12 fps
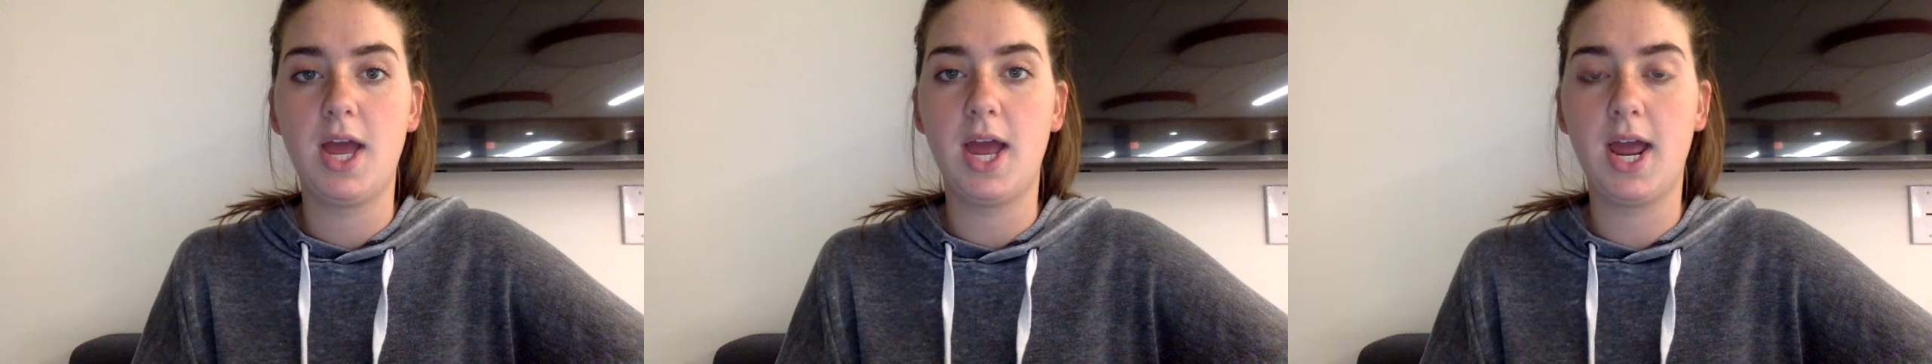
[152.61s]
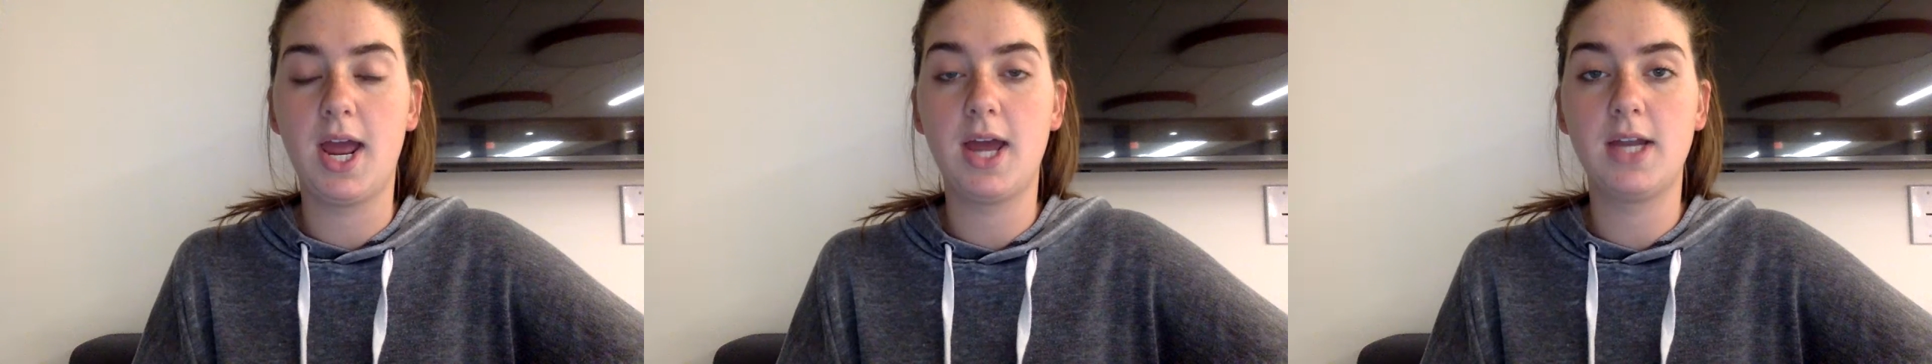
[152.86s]

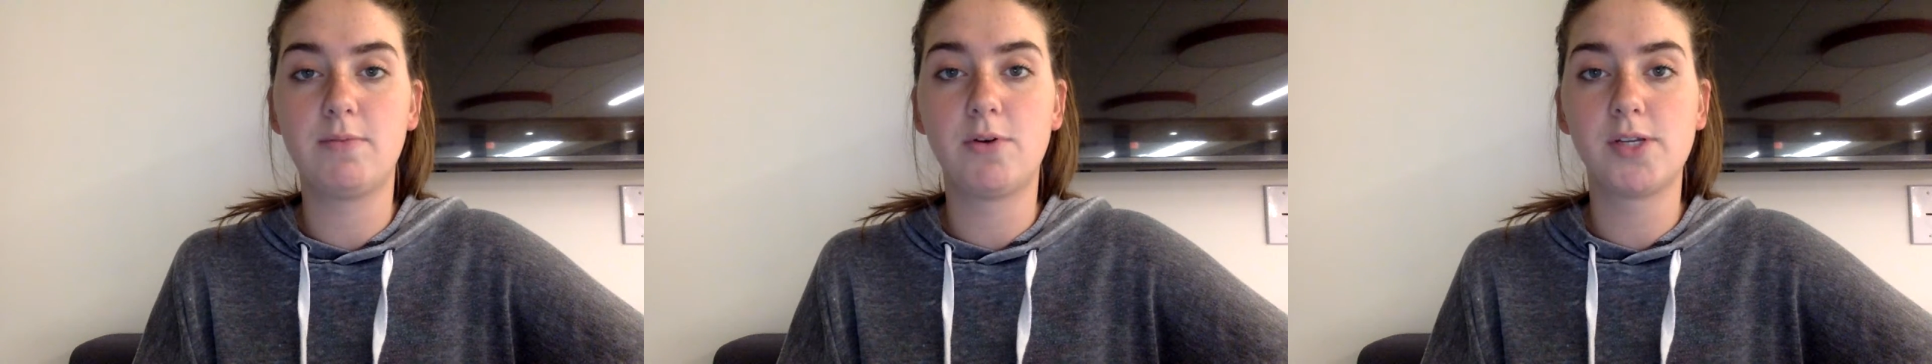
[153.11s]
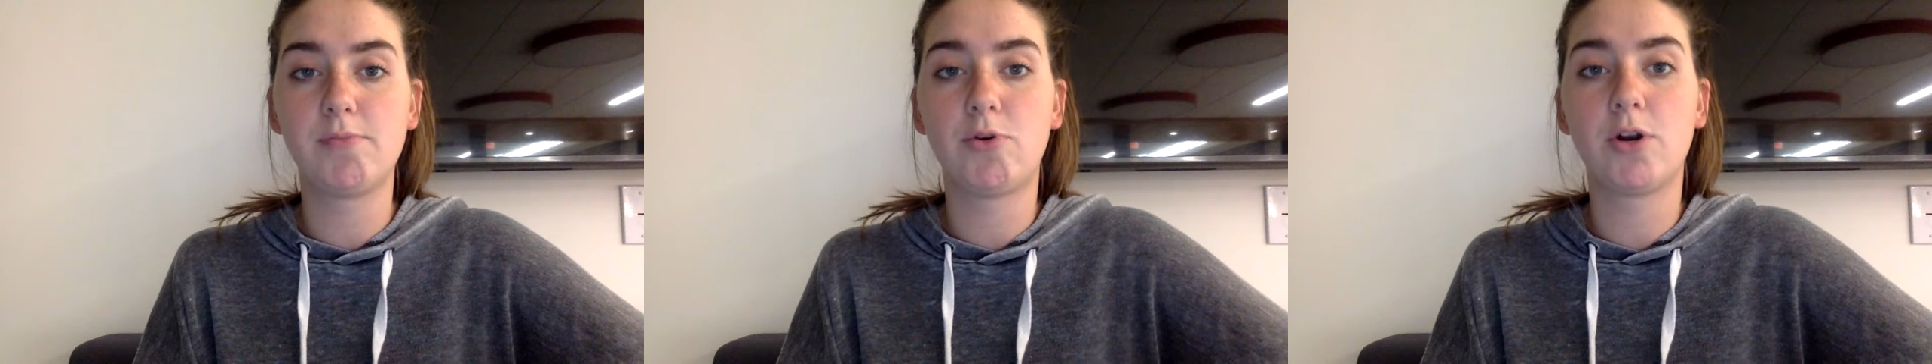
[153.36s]
And
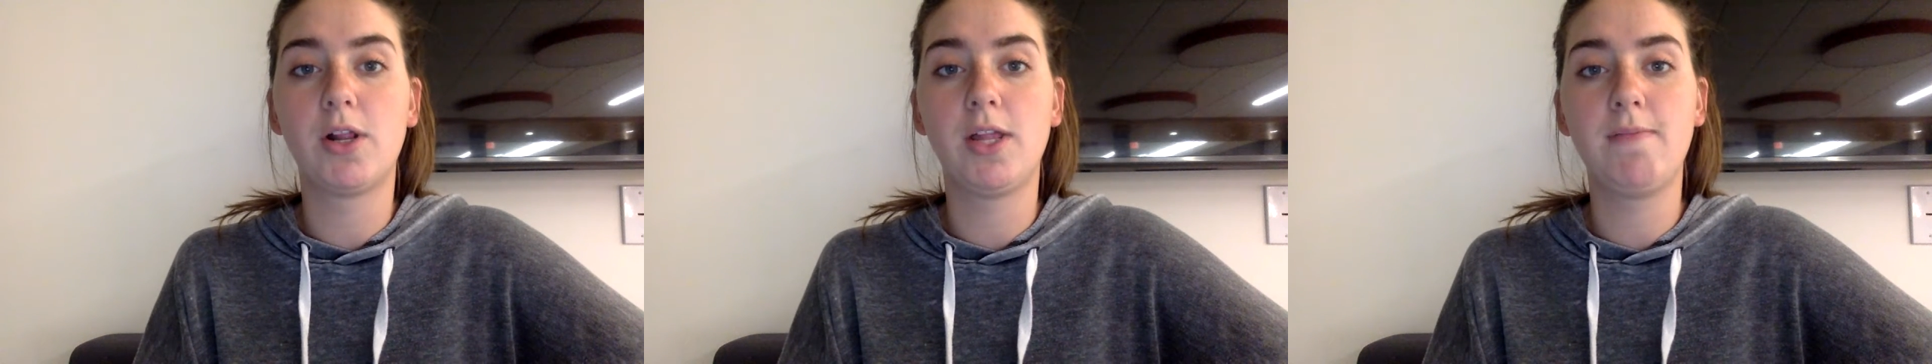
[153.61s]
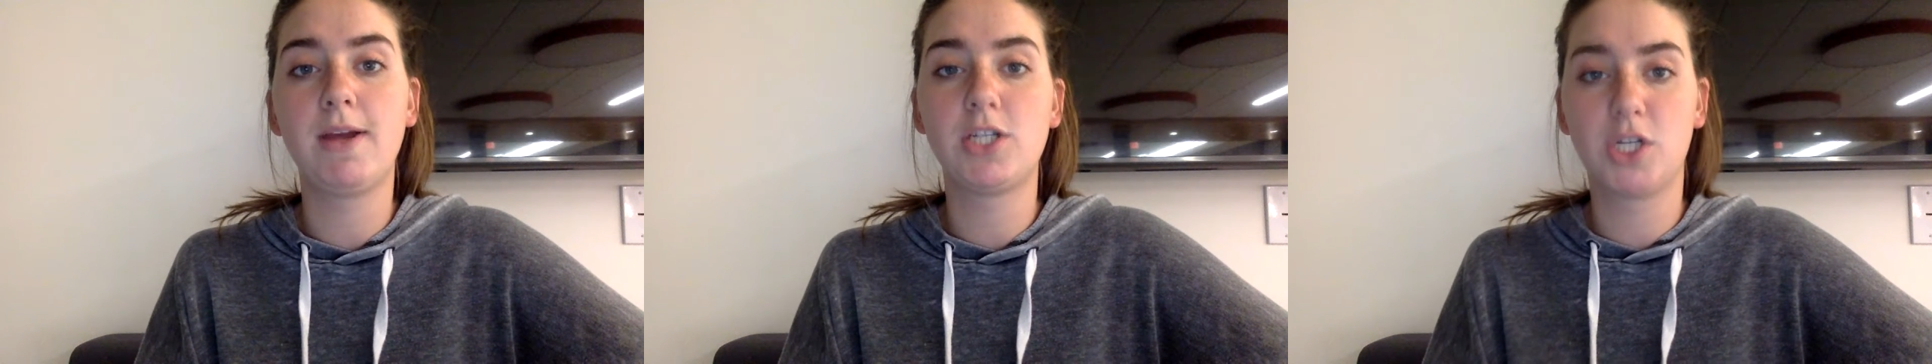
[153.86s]
most
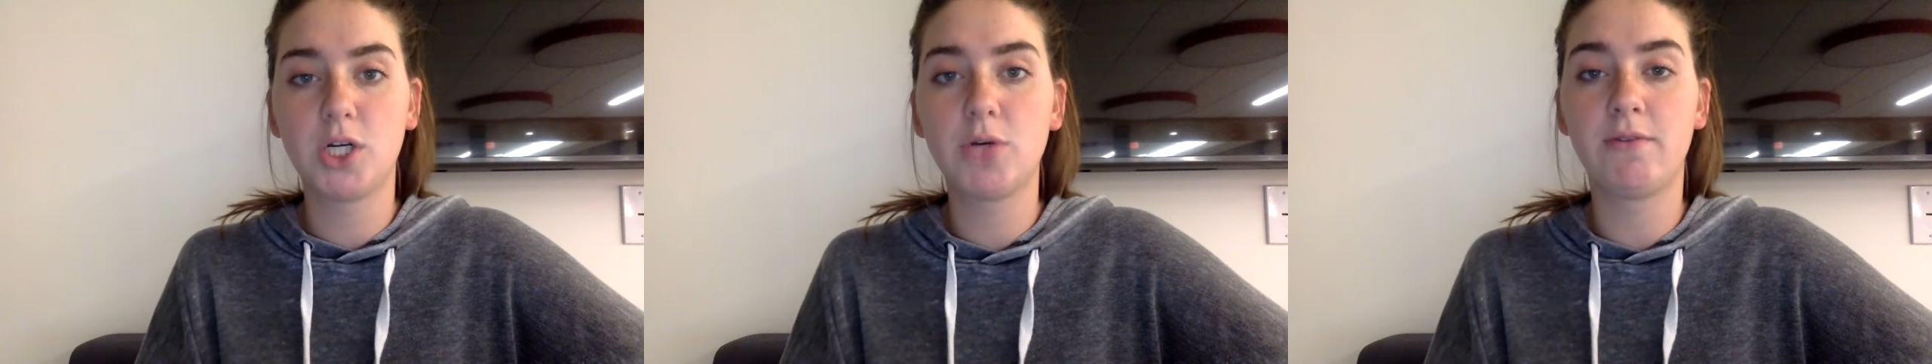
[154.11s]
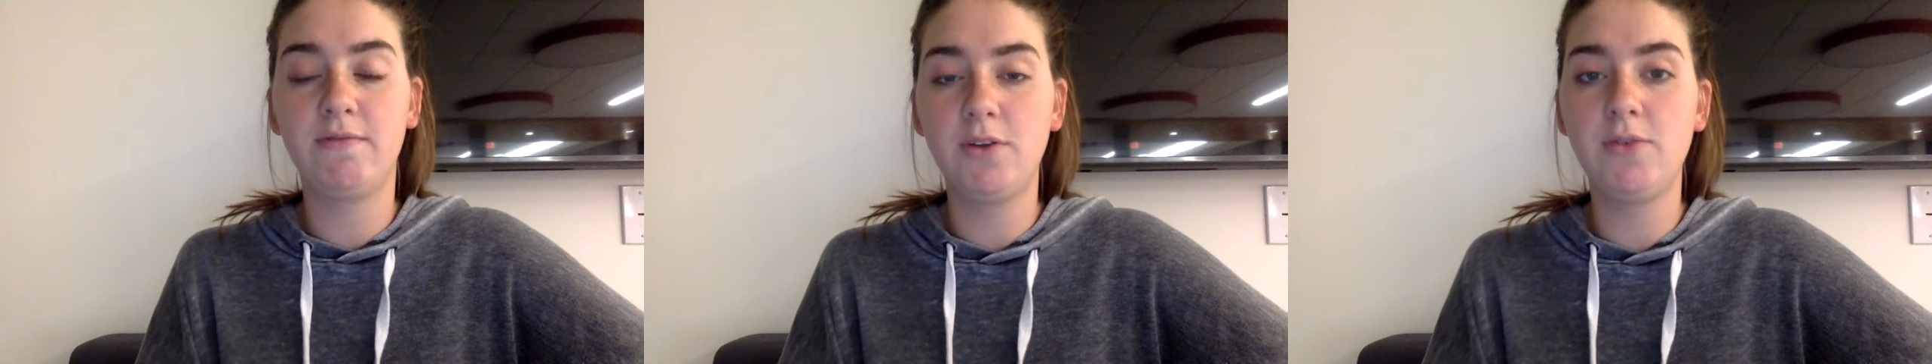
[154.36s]
importantly, make sure you
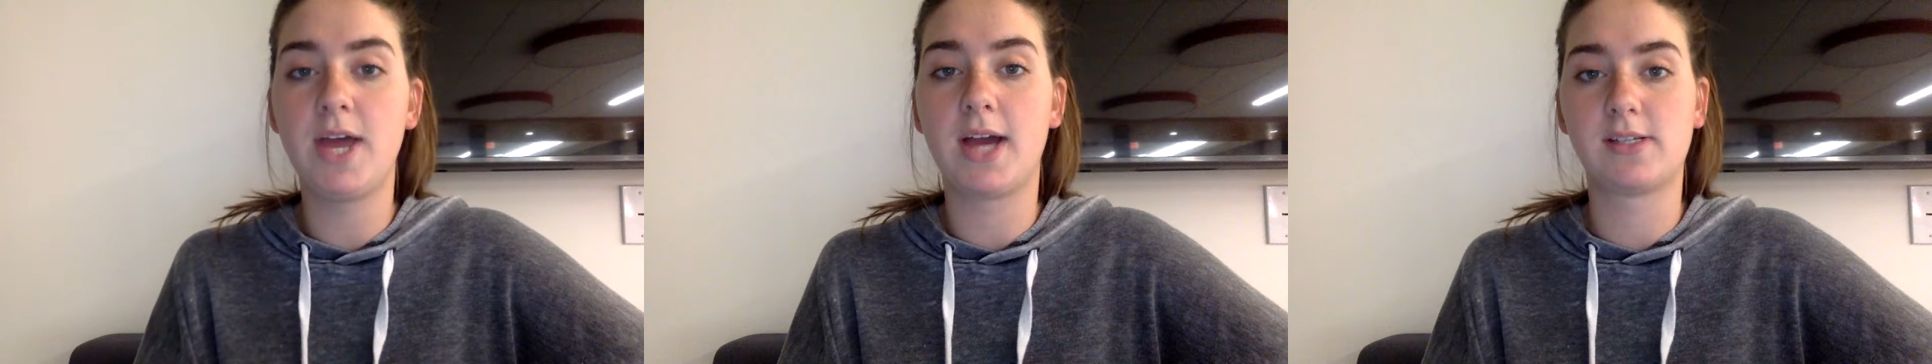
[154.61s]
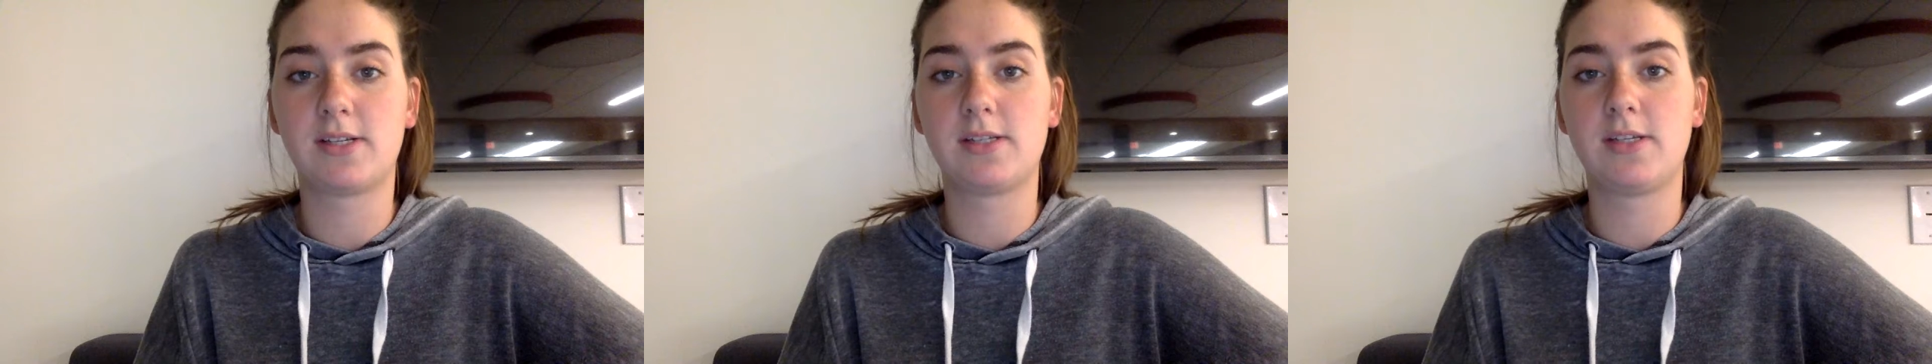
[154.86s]
review the
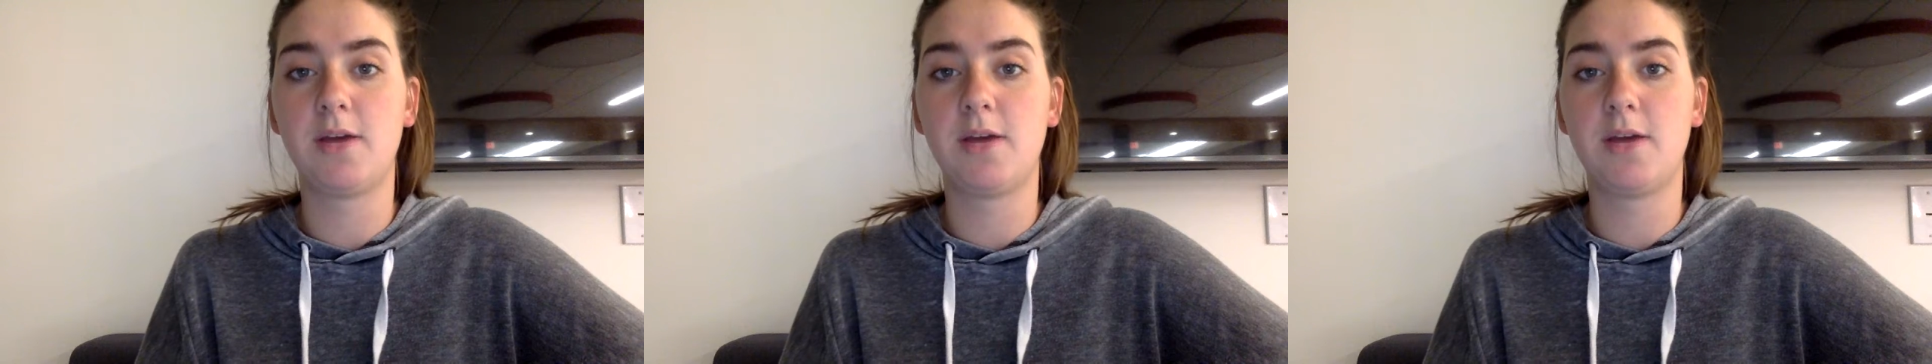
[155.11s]
exit